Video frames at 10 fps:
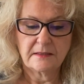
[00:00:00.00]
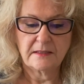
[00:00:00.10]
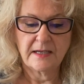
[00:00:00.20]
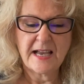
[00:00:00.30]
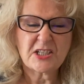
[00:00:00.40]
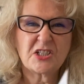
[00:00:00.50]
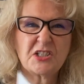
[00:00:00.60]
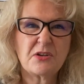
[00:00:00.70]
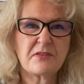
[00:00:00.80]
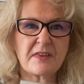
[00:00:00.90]
I actually
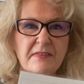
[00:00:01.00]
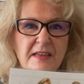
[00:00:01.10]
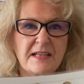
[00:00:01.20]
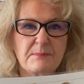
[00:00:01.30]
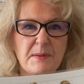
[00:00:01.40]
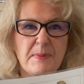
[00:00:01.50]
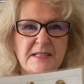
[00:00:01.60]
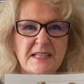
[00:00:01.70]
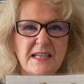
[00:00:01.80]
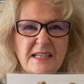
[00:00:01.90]
do think that'd be
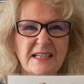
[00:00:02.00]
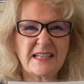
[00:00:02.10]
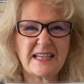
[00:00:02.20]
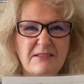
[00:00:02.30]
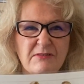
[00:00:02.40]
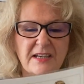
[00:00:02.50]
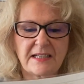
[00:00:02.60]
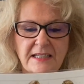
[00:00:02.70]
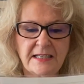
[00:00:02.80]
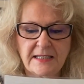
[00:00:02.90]
better in a knit,
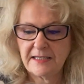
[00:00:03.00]
really.